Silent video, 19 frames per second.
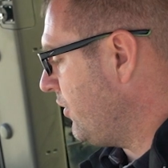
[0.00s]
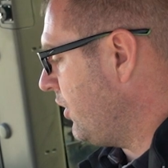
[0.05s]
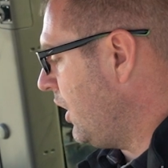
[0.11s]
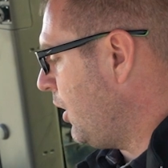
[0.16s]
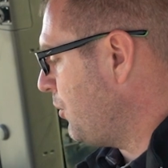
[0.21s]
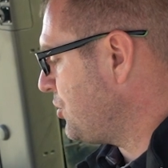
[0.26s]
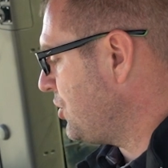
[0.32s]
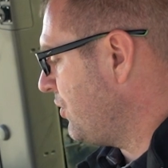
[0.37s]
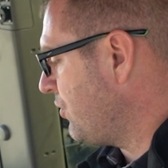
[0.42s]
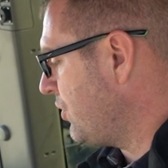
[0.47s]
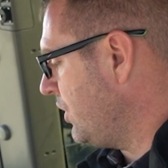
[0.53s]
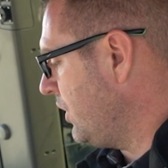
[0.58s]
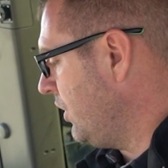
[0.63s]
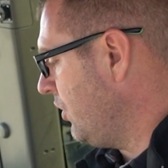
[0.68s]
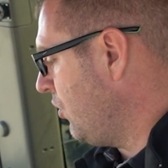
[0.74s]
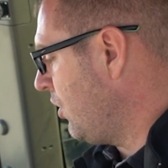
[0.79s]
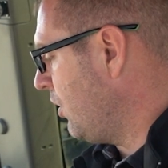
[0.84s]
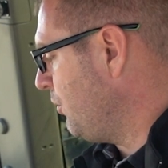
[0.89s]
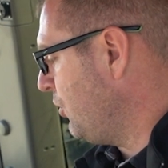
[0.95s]
have the option for the
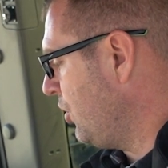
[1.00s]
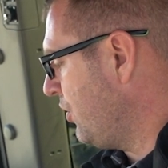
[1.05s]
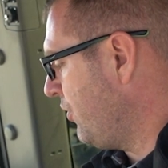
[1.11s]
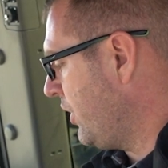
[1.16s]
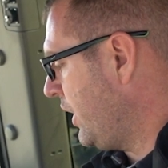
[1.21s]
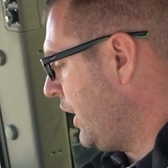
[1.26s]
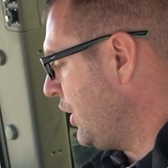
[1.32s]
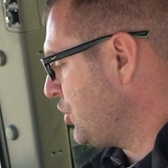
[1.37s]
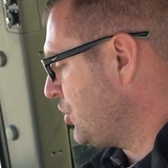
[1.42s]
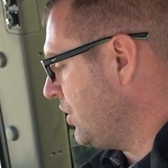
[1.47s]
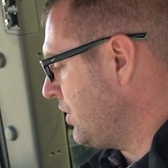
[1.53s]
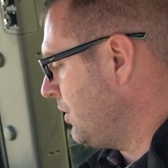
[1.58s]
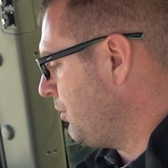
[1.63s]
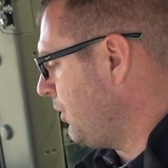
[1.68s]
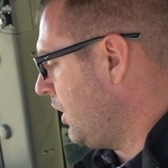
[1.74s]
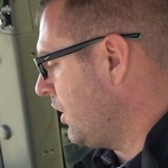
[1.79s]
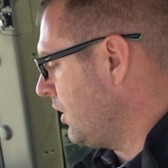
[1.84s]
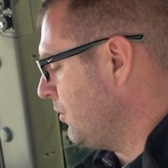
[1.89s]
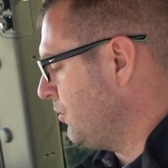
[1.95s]
alarm notification at the
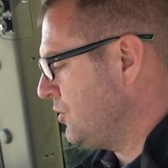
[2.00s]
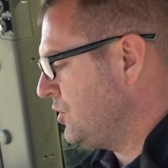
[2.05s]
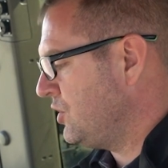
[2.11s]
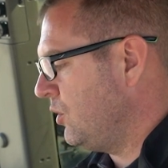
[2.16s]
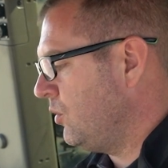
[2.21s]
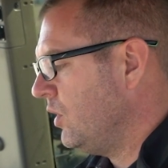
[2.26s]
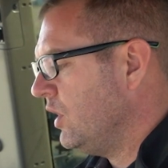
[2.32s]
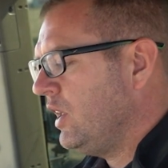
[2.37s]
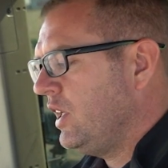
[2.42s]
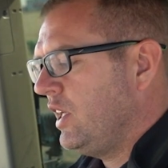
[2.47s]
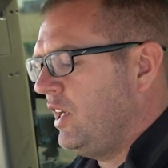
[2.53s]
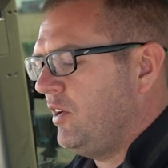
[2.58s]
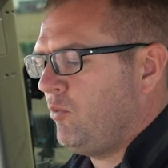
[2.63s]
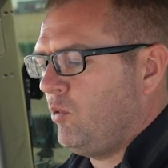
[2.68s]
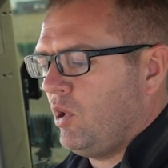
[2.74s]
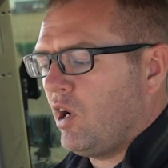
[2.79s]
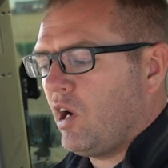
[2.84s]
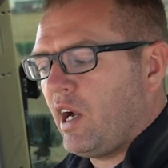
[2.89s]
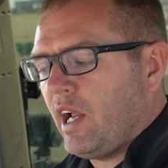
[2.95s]
bottom. So
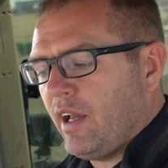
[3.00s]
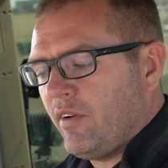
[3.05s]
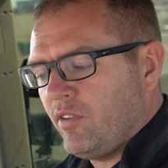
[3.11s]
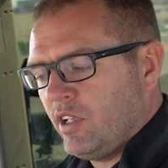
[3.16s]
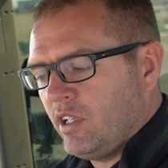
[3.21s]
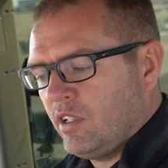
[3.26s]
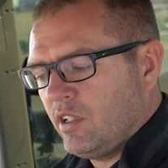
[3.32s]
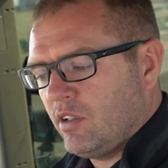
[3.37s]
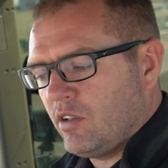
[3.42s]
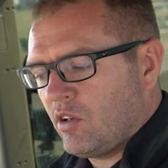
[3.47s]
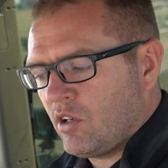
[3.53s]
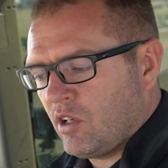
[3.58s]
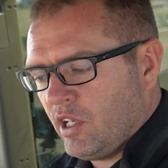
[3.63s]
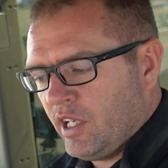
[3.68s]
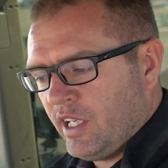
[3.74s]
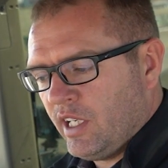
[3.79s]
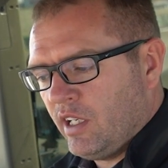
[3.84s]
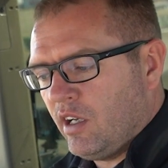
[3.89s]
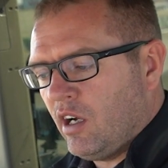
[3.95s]
if we are having or
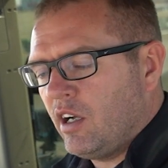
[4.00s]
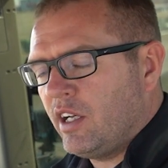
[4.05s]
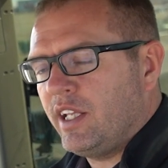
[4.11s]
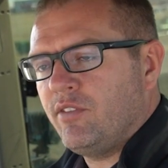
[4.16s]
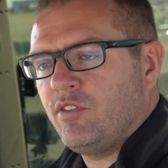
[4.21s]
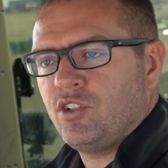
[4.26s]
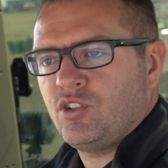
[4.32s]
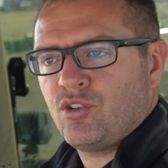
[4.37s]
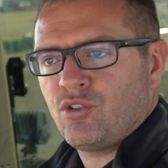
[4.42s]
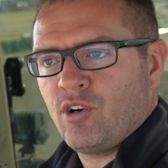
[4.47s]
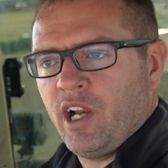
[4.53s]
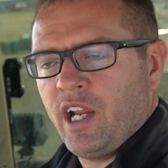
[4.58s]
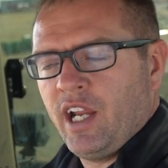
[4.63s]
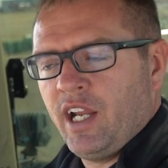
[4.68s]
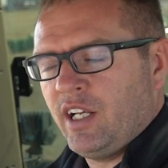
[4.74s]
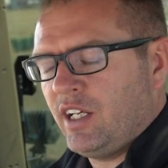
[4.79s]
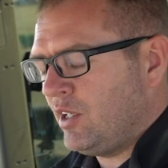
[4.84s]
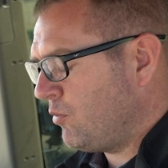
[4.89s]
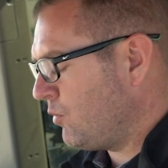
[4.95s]
in uneven
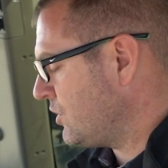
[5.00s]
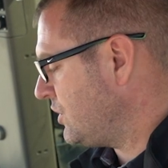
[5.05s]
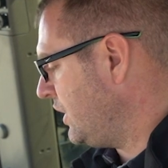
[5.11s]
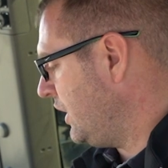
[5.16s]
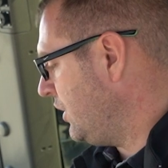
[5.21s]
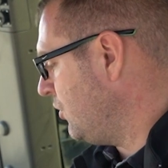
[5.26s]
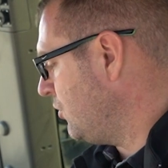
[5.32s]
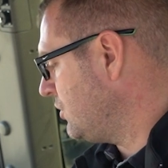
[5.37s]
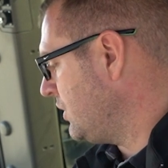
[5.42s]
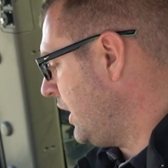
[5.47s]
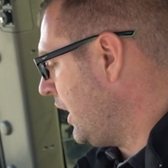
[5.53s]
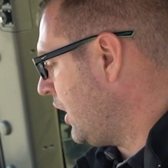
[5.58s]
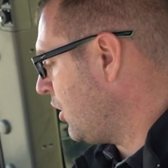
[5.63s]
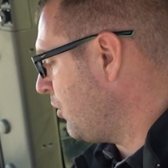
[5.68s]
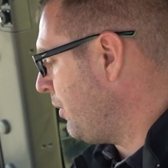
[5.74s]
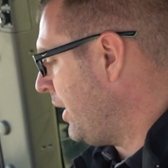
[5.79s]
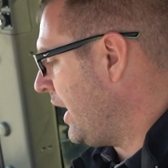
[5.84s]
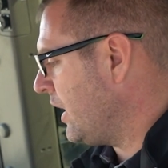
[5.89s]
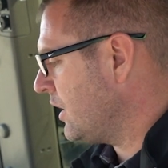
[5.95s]
terrain and we're seeing those
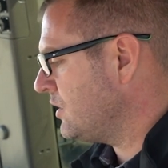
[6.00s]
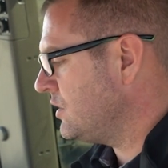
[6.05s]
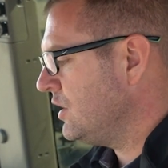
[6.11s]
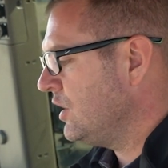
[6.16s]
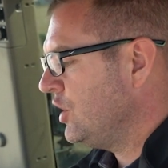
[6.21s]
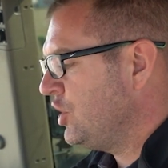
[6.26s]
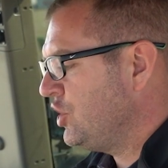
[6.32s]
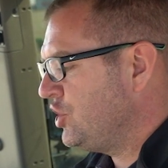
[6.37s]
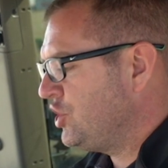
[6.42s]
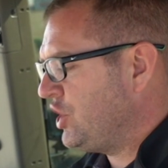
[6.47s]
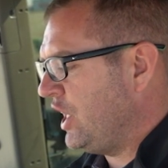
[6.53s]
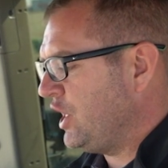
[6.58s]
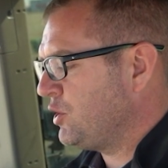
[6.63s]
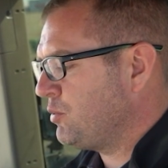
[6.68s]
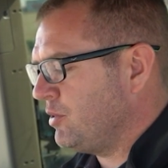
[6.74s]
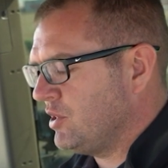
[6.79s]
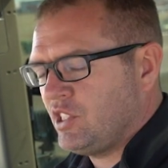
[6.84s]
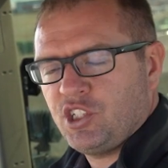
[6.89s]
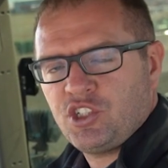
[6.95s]
airbags
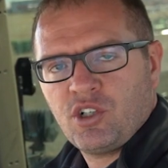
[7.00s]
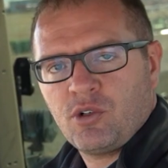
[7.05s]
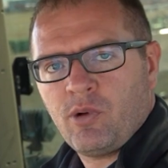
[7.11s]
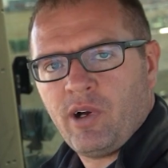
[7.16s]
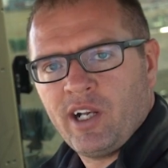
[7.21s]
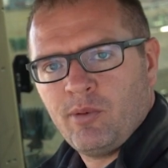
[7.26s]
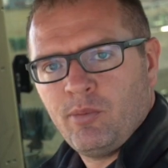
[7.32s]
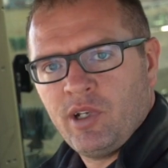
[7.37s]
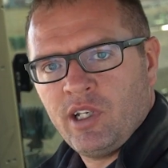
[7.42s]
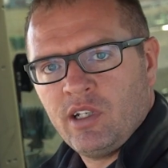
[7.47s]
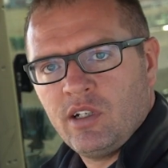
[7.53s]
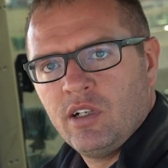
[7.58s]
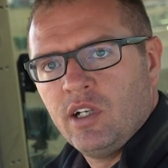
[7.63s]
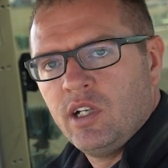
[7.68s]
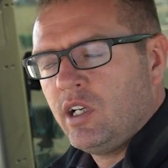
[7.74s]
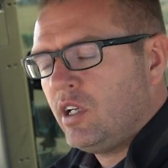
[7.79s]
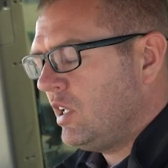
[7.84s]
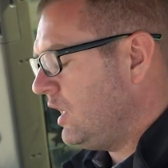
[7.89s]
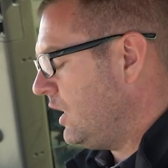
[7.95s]
change position quite a bit,
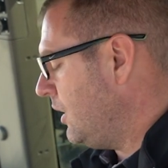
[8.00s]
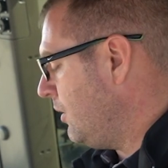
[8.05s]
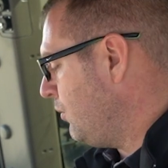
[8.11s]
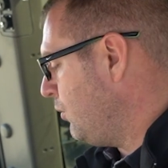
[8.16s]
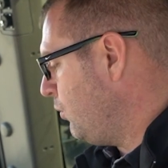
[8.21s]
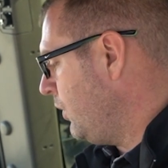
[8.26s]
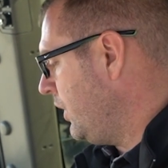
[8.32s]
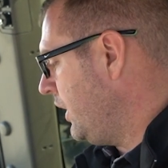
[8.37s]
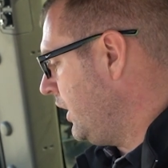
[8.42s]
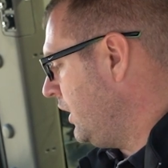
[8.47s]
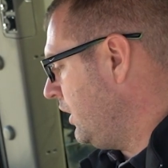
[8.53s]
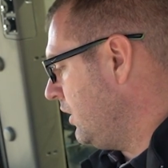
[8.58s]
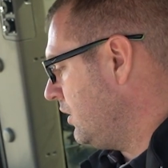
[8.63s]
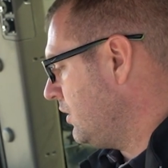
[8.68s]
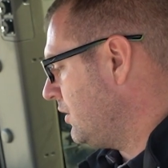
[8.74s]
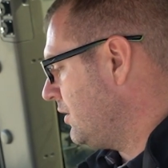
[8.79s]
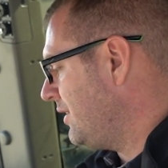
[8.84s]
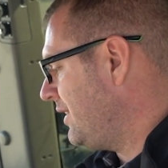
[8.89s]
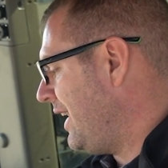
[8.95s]
um, we
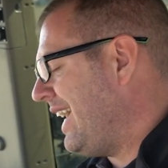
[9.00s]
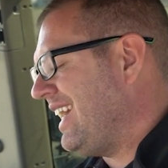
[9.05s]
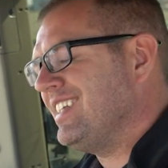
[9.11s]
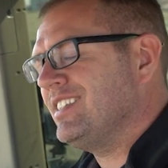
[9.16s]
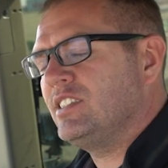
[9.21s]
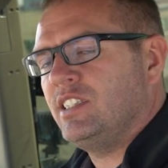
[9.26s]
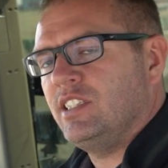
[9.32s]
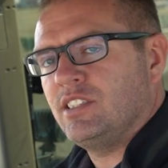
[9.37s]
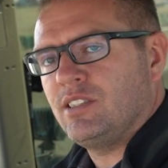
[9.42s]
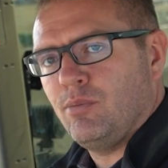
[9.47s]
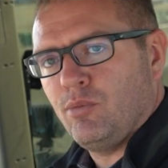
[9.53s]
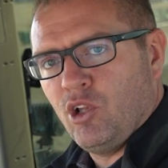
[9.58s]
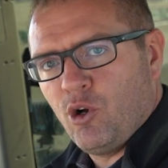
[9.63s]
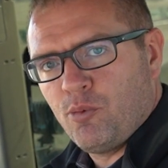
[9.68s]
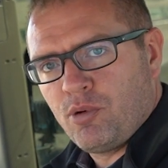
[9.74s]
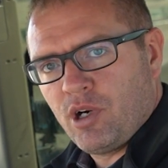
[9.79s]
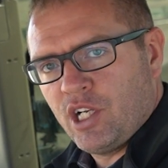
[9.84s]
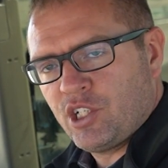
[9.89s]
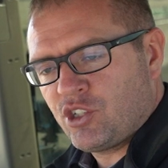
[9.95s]
can see some
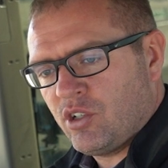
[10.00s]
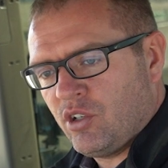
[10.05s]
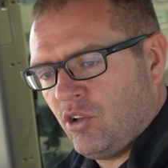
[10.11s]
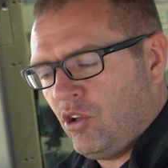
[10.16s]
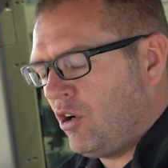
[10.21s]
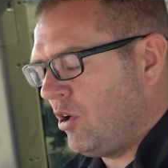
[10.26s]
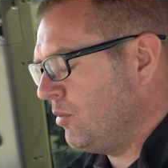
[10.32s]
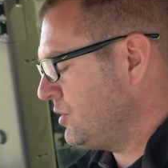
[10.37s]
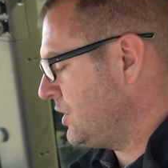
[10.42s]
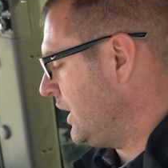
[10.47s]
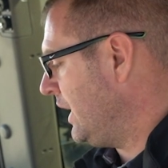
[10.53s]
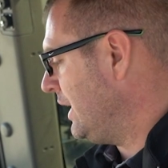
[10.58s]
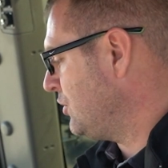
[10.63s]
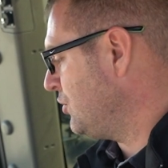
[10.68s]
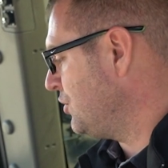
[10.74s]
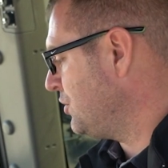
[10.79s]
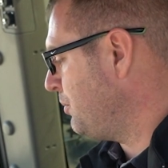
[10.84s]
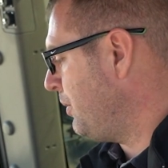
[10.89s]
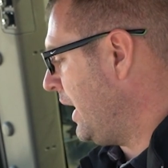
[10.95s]
low pressure alarms
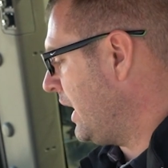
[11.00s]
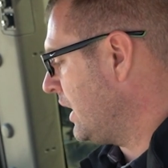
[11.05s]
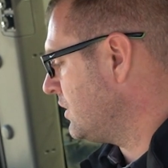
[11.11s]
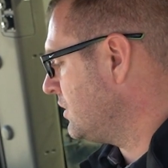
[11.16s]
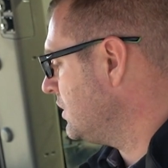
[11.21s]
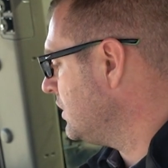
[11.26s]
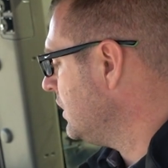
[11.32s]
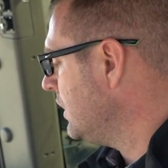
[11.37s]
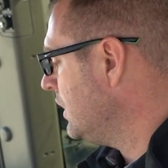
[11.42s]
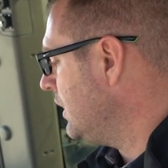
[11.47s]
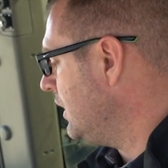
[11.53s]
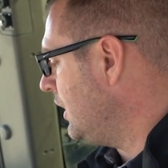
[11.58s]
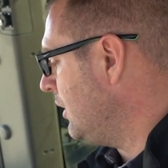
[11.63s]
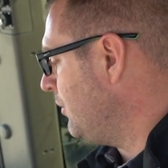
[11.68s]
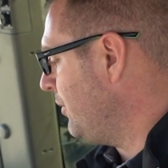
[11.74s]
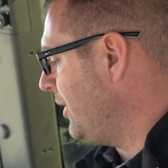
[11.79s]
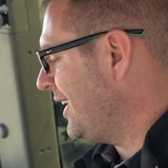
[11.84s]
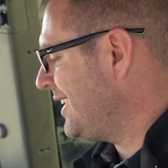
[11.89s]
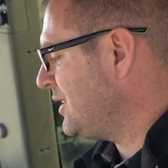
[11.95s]
as those bags
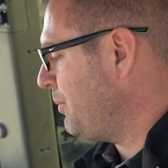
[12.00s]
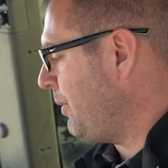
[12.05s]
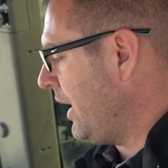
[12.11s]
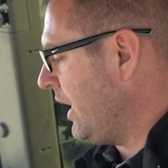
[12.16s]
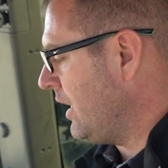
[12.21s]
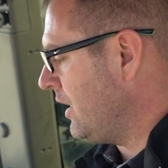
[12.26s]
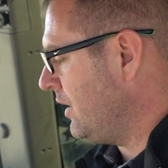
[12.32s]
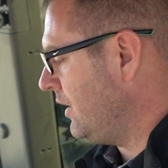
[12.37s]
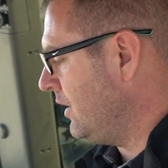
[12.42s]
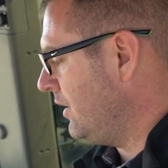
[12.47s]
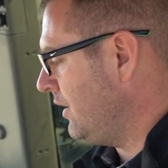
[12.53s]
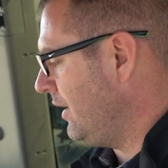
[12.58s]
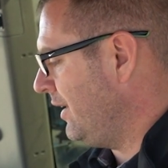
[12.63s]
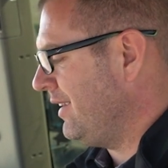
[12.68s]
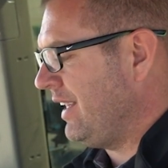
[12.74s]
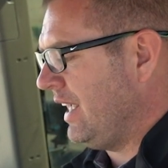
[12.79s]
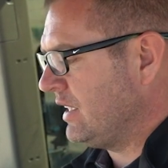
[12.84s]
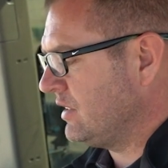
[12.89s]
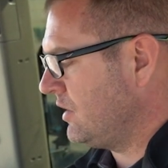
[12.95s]
um, expand and,
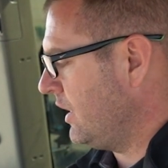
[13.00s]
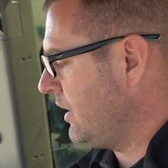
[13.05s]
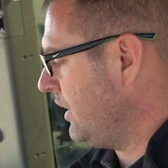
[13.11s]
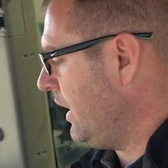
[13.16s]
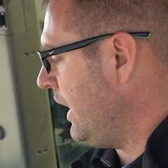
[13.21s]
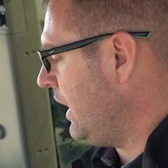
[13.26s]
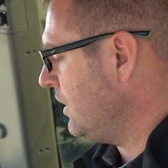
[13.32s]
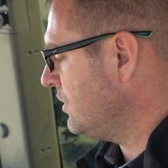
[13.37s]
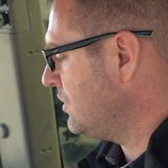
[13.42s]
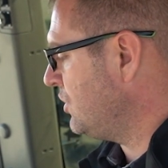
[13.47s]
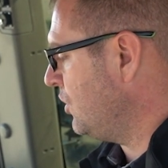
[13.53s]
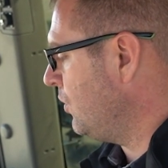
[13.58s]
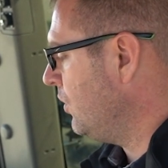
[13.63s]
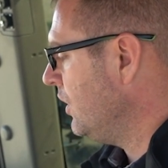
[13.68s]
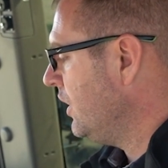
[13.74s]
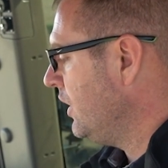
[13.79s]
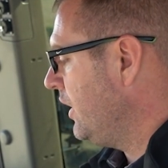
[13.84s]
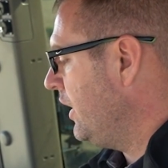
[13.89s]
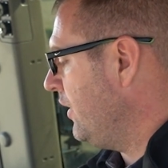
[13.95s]
and, things like that.
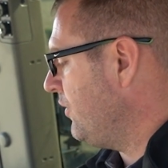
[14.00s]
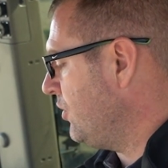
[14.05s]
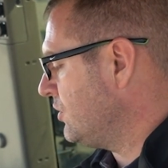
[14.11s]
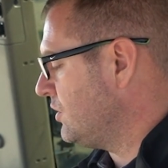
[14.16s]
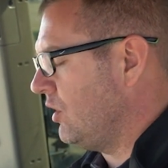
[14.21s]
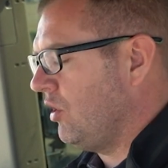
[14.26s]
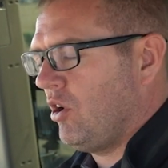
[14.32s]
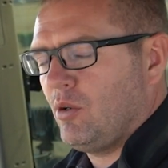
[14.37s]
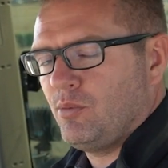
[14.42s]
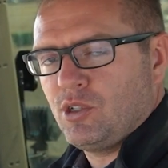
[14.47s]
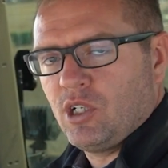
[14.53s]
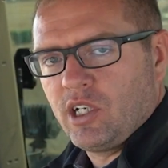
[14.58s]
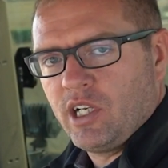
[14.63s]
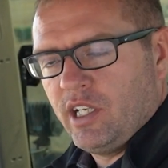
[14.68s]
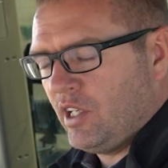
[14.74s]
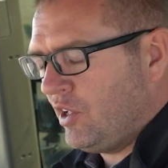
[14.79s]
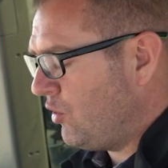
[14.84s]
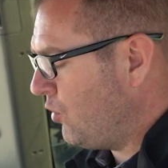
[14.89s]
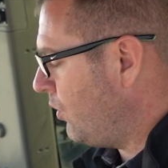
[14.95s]
So if those alarms are
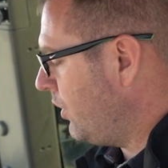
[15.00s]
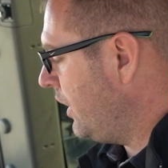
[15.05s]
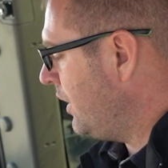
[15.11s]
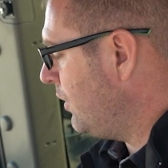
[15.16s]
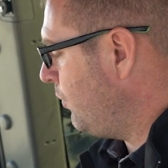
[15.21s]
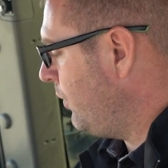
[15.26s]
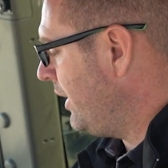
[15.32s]
getting annoying,